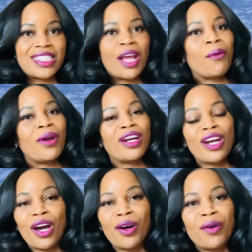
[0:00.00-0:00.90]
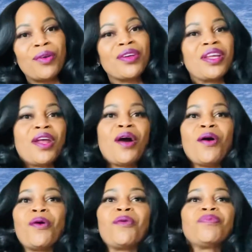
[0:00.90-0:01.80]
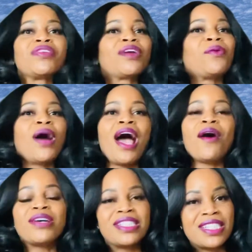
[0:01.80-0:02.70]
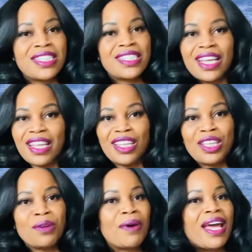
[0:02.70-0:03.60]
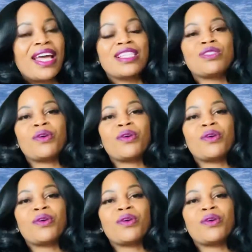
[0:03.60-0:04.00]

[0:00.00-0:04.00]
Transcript: They want to know, you know, well, how is this in the US?